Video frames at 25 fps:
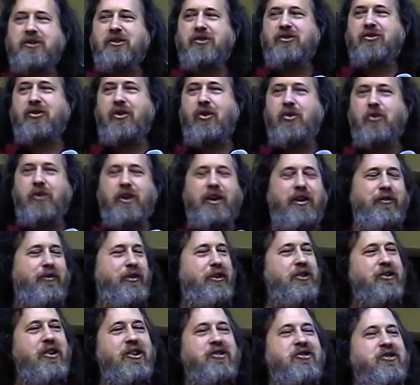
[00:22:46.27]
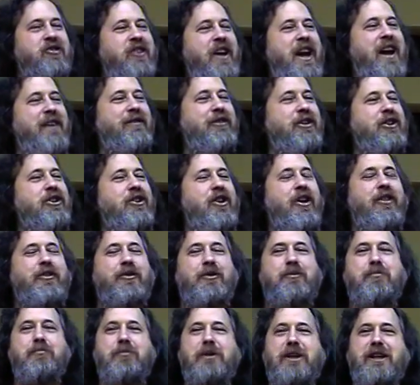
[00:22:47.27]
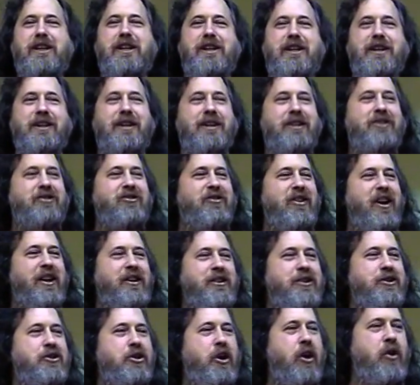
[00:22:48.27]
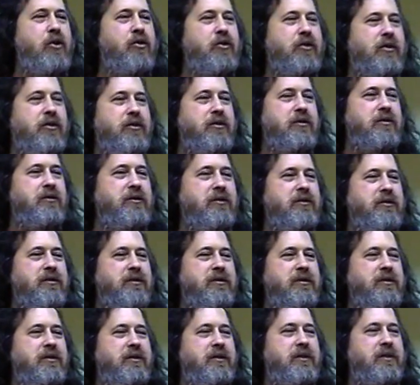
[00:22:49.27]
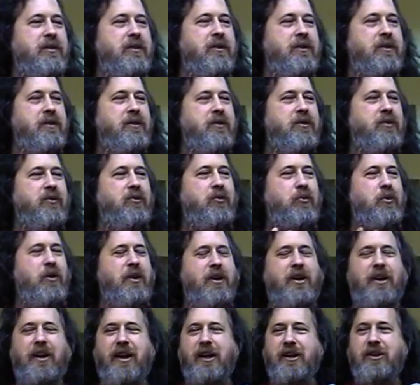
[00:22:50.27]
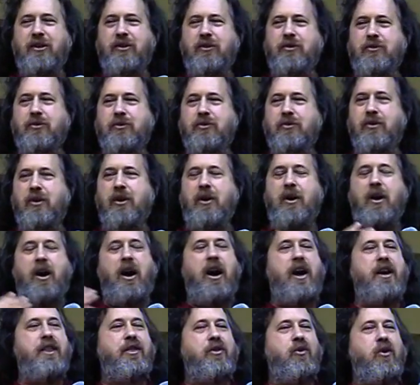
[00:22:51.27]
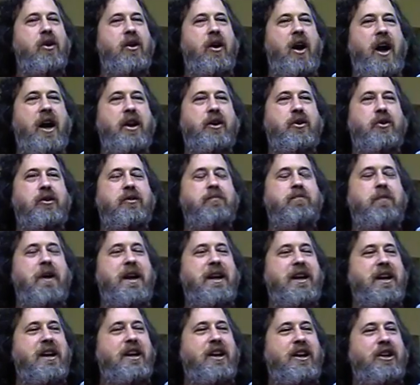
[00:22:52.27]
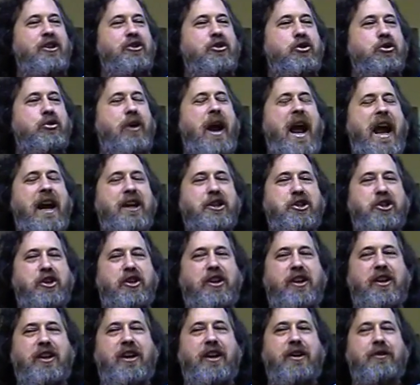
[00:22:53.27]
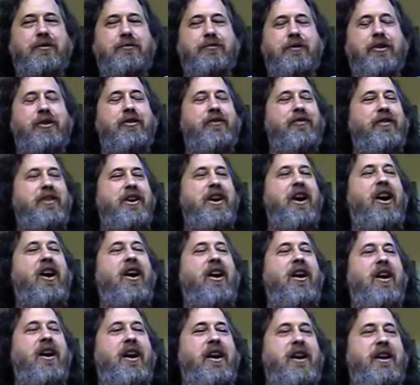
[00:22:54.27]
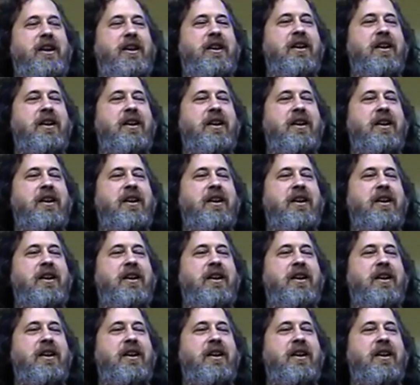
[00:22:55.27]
So if it doesn't have another meaning, it's not a joke. What could I do? I thought I could make a contraction and get rid of the I.